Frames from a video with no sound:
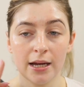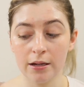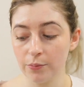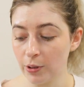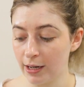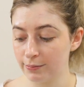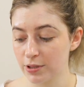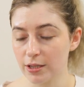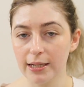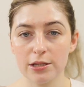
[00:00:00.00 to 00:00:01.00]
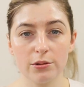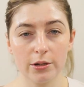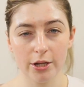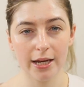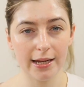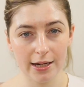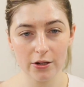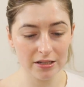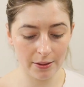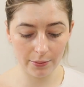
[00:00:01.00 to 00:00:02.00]
unprimed side so we don't get any
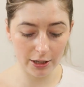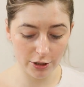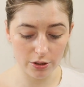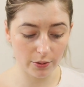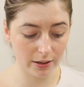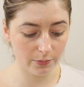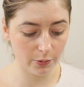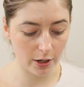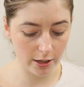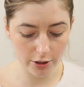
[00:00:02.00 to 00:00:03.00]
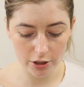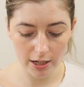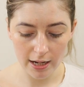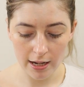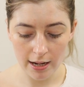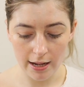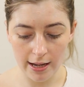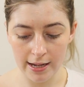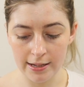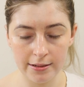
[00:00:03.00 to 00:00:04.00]
contamination with the brush.
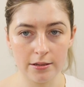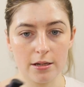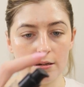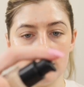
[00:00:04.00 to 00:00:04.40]
And